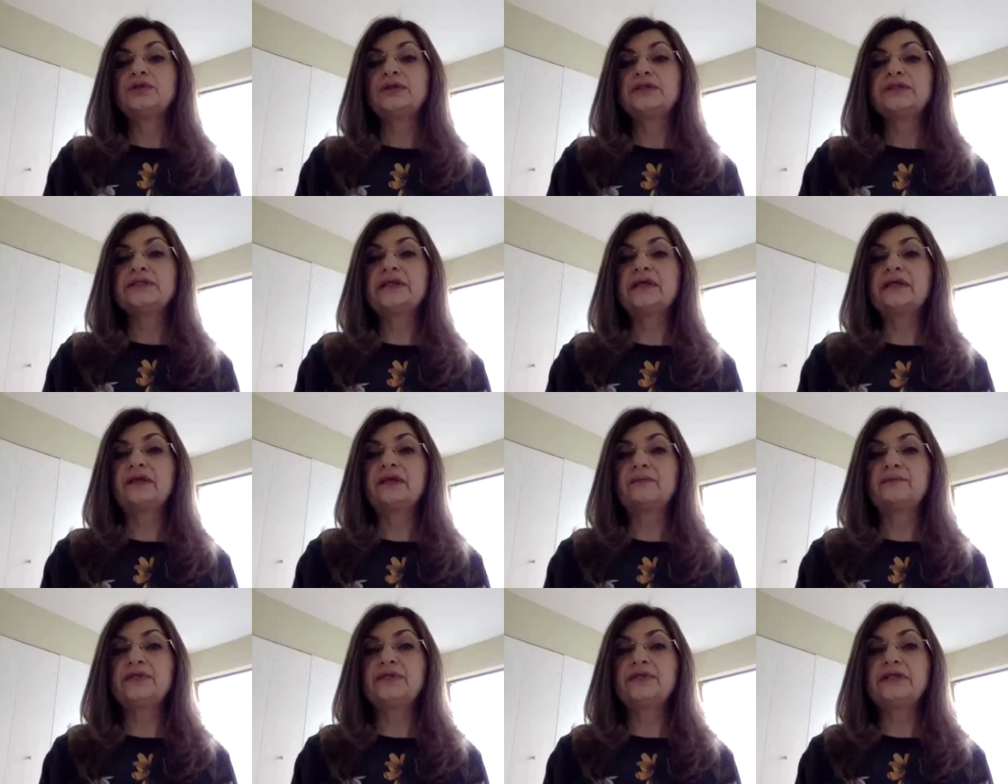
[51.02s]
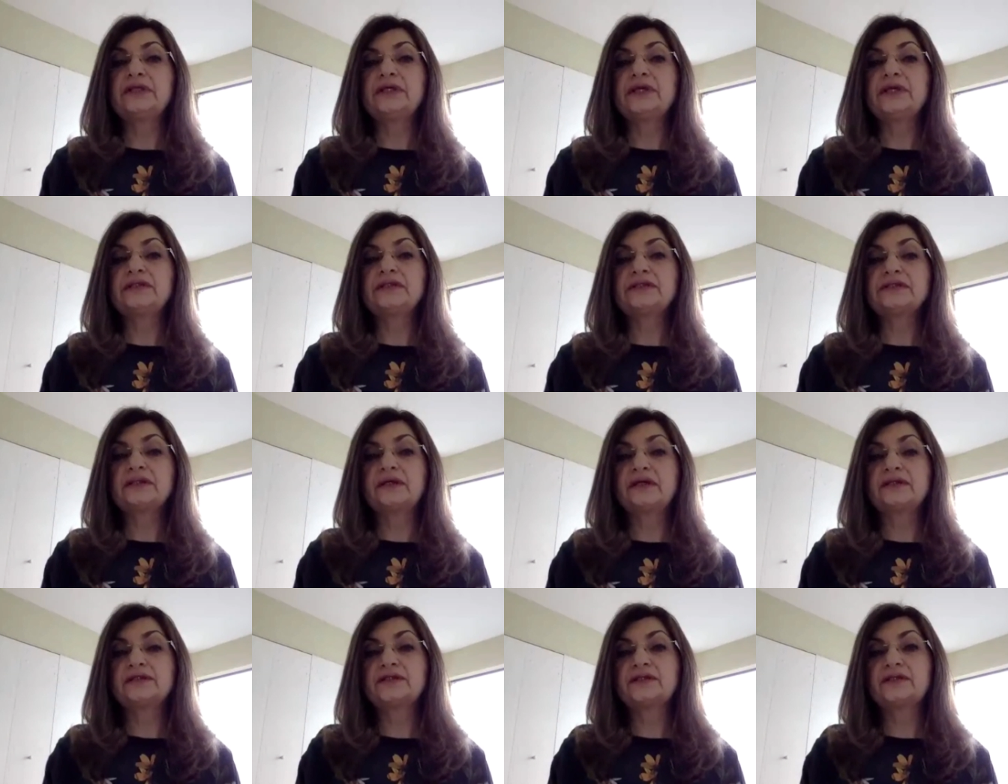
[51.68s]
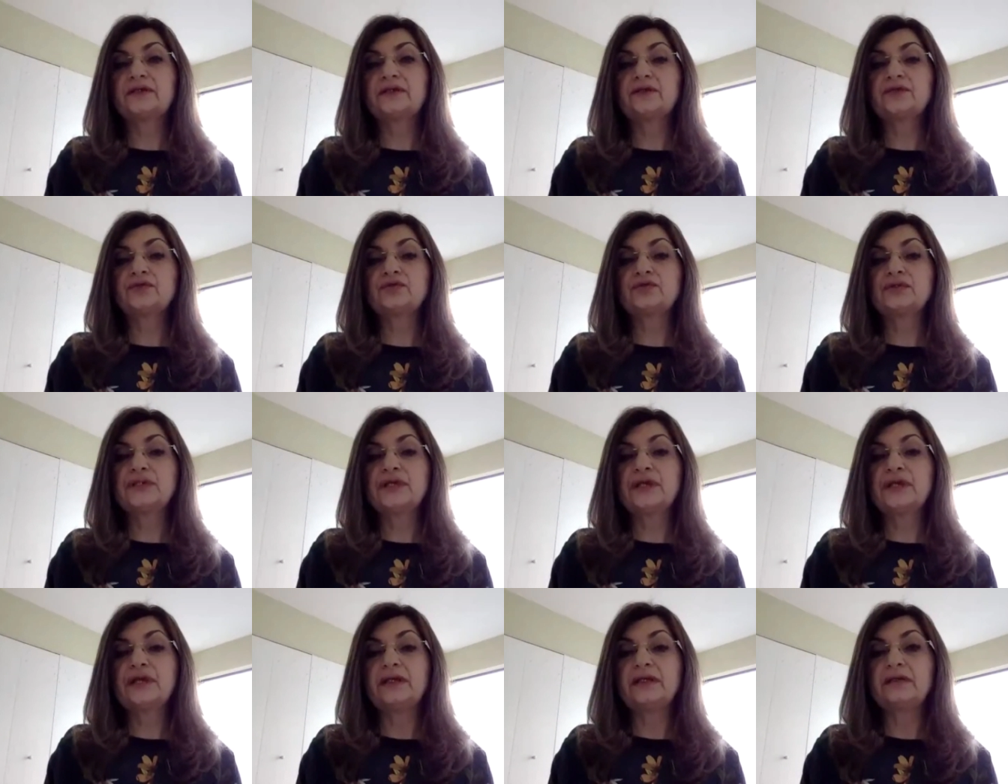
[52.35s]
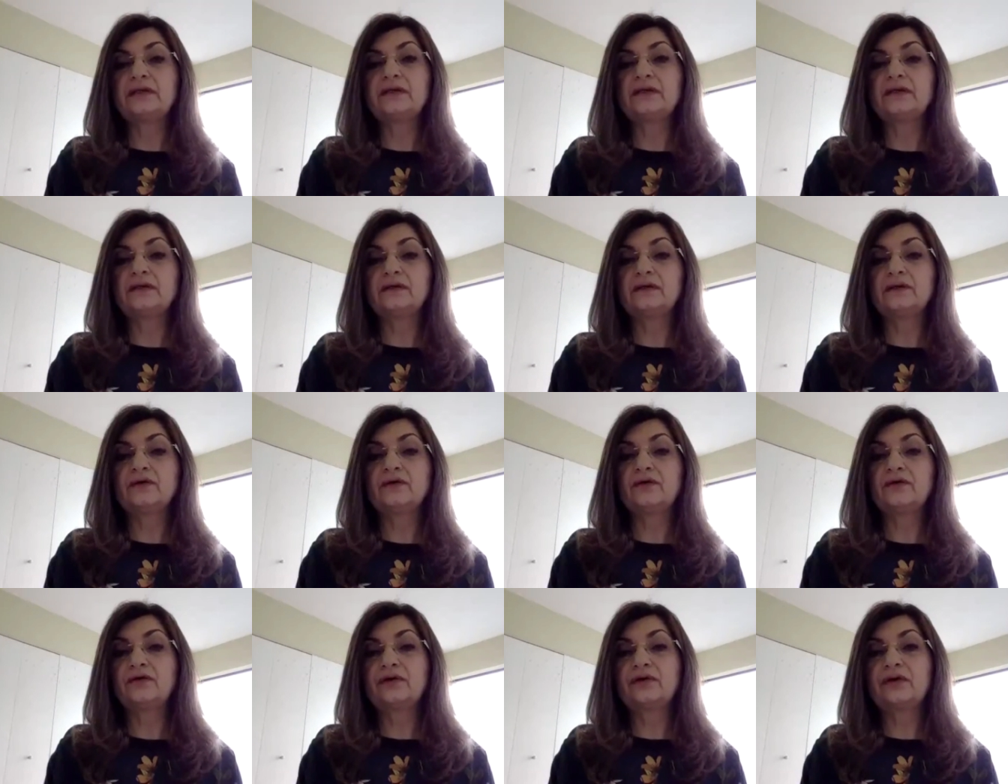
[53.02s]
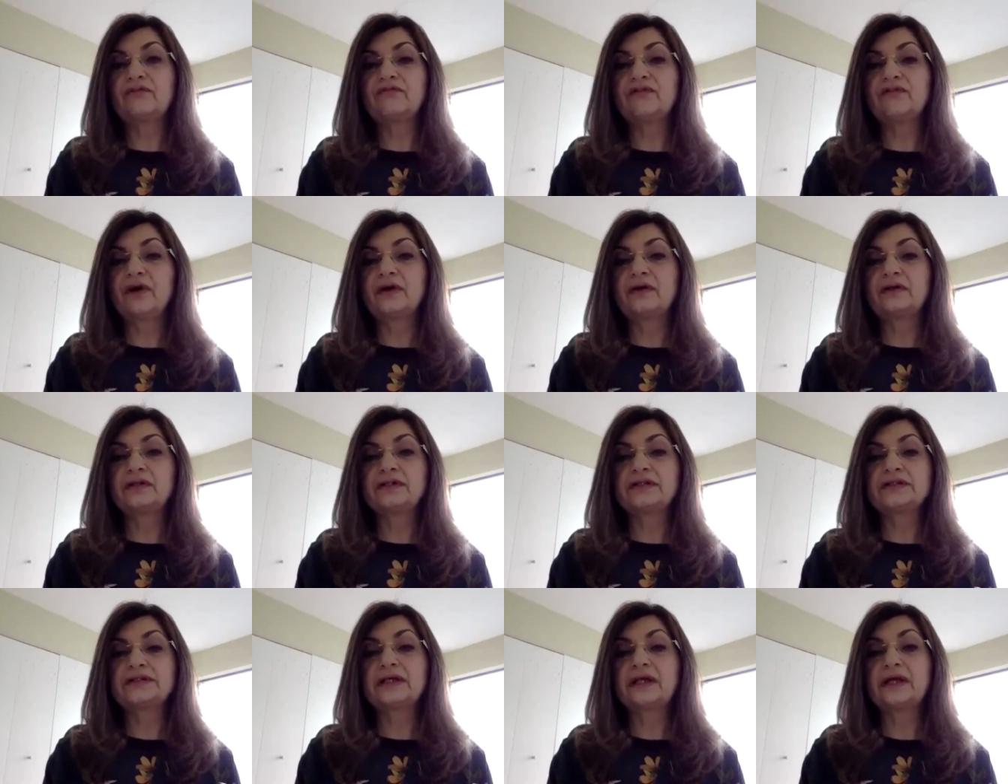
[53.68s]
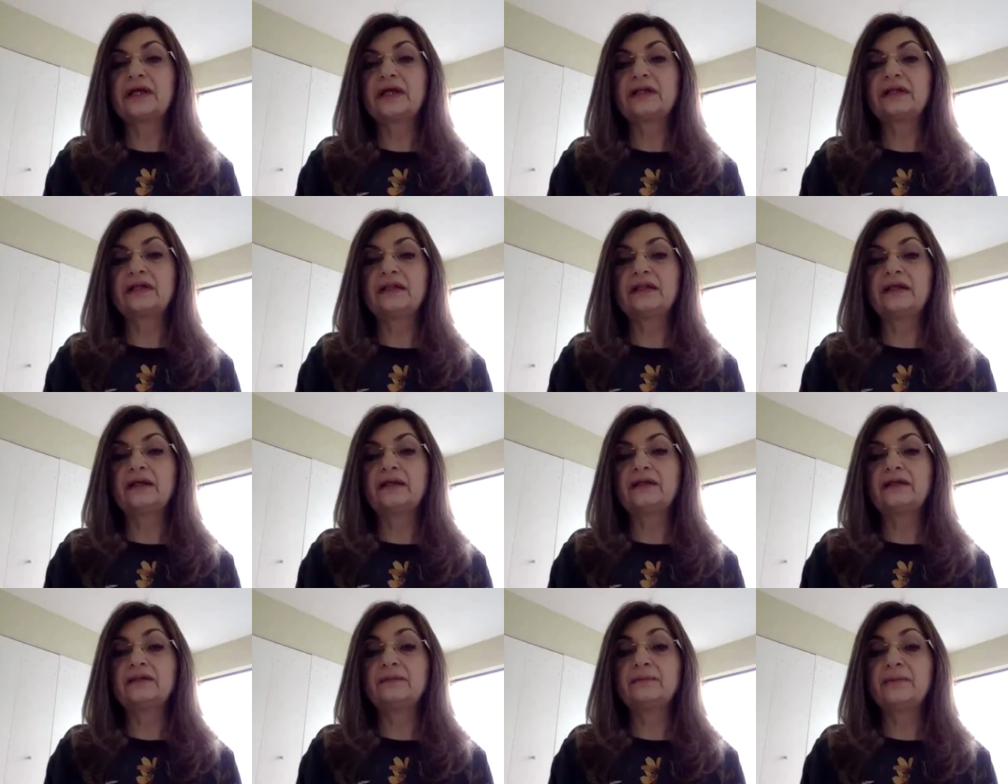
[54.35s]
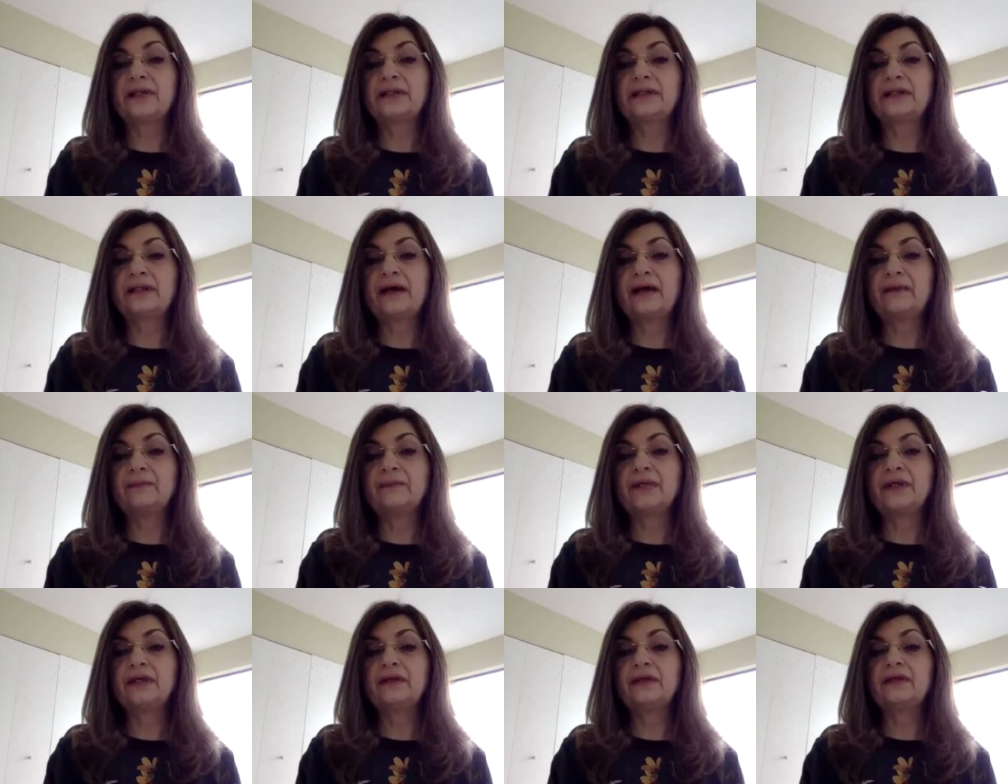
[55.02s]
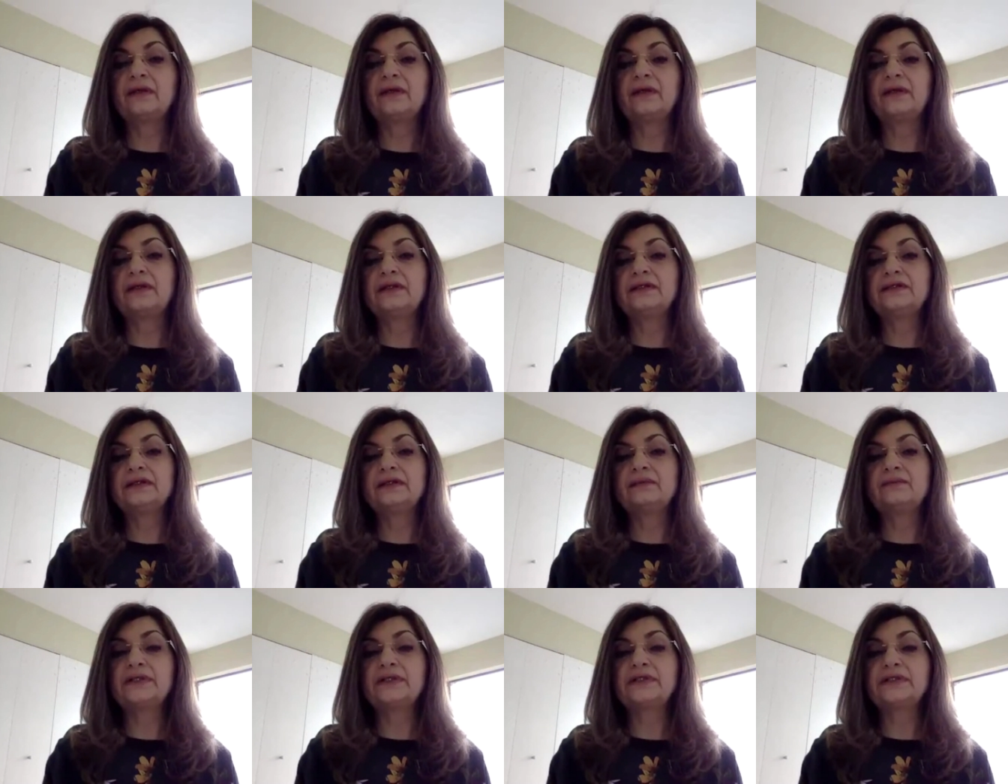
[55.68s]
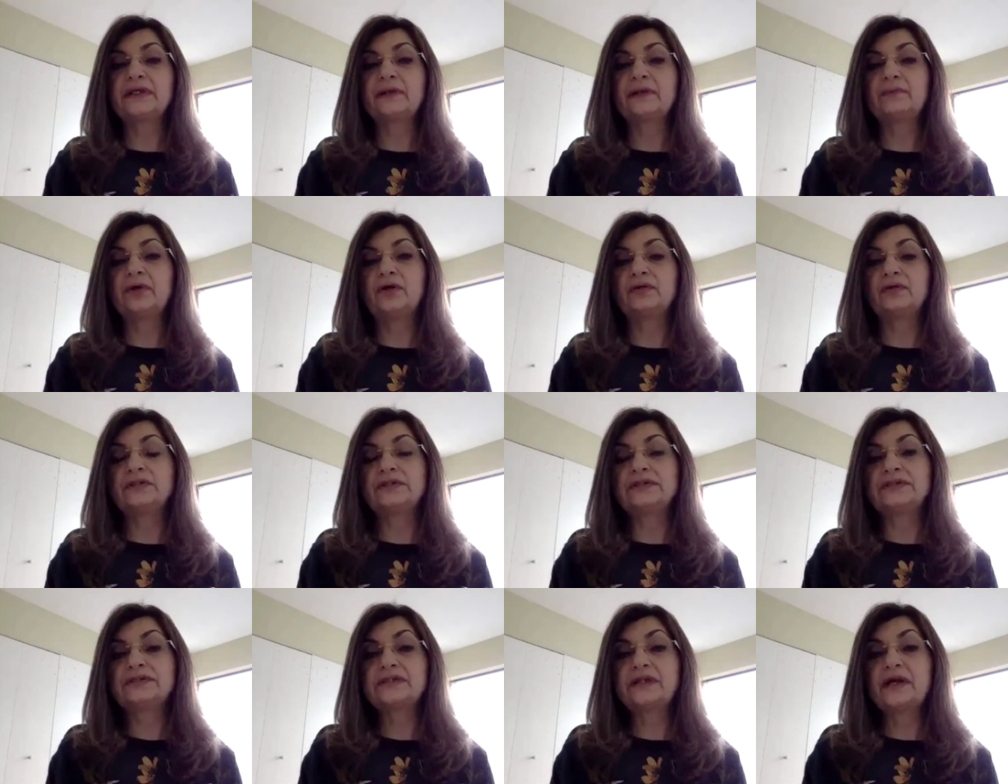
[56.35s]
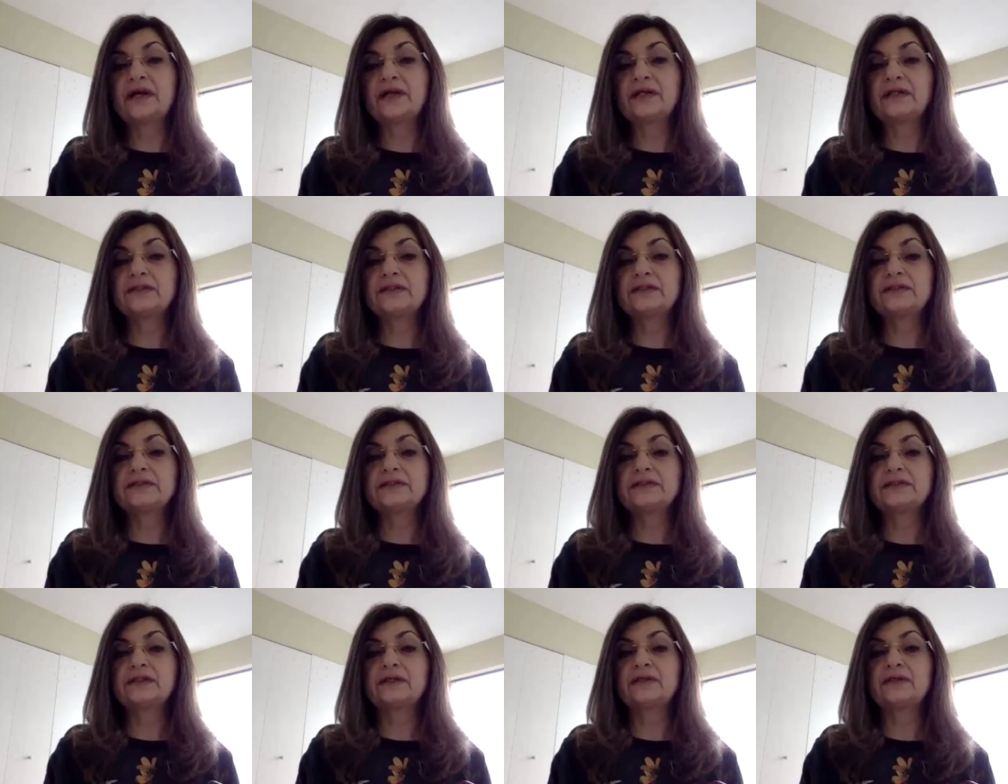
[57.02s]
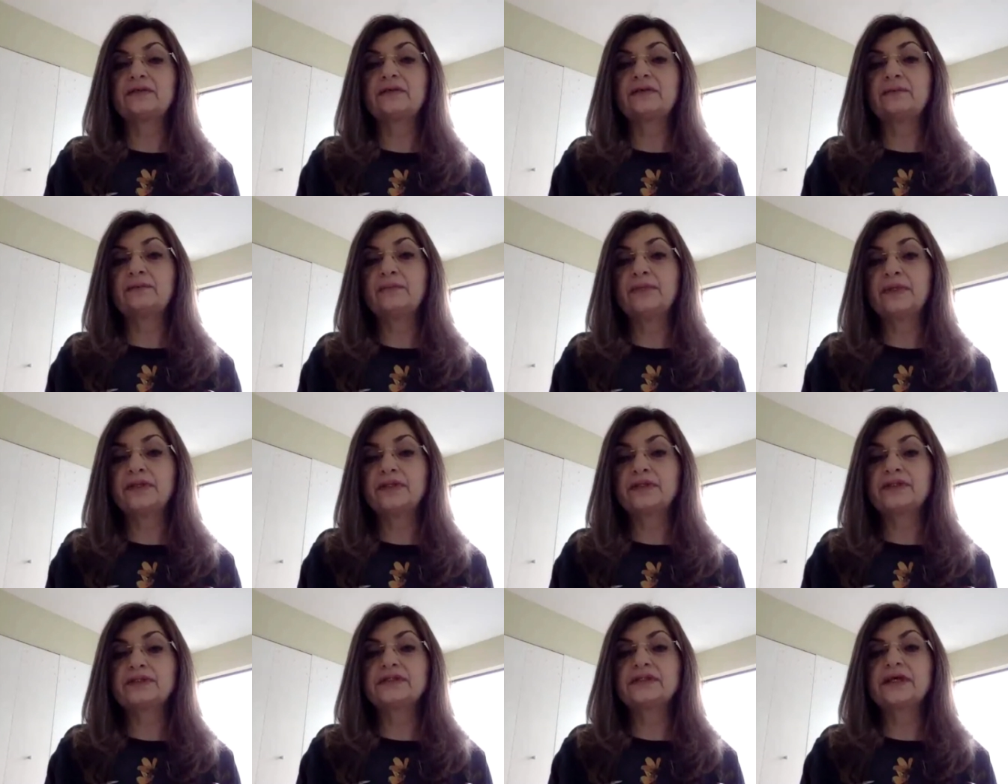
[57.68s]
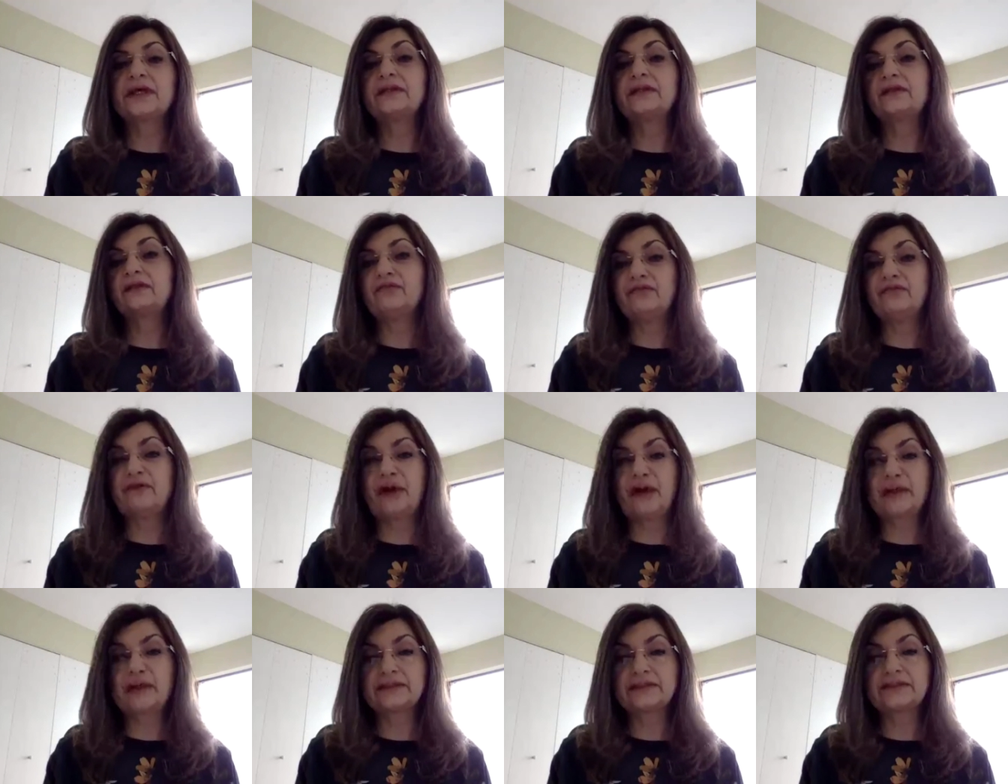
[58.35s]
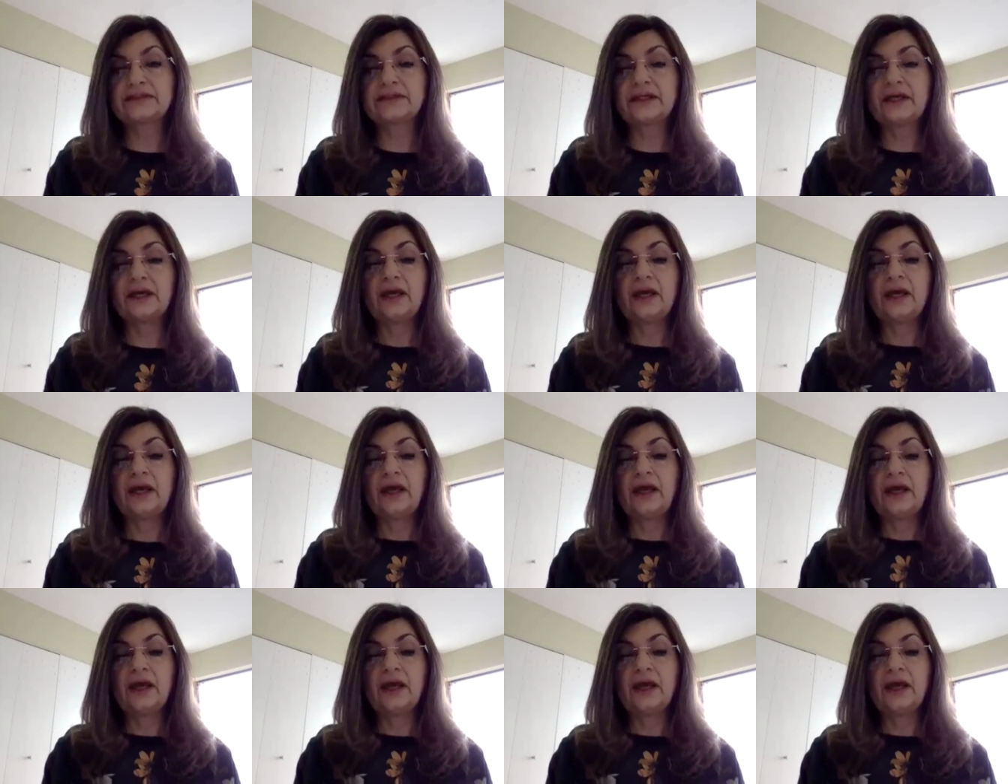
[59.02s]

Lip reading: So he's going to be discussing today the coronavirus and the pandemic, a little bit about the science, the myths, and the facts.